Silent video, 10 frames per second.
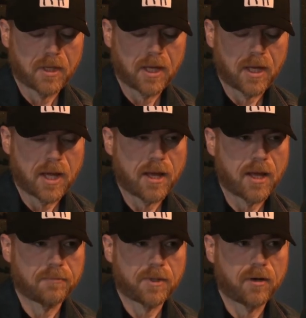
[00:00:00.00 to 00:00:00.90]

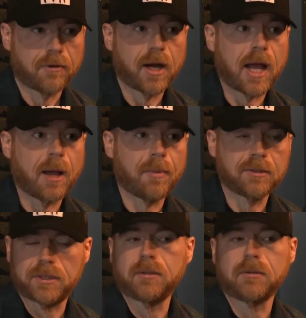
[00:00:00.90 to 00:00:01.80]
I, am on a very high. I
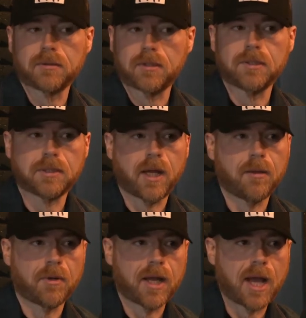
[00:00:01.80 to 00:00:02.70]
still to this day
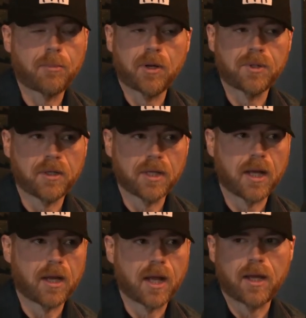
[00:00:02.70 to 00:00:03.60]
I'm on a high protein
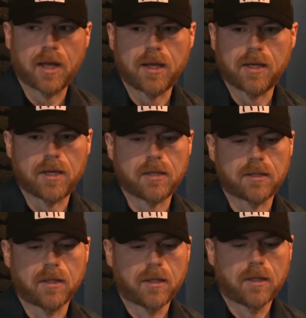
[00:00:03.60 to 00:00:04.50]
diet. I, eat.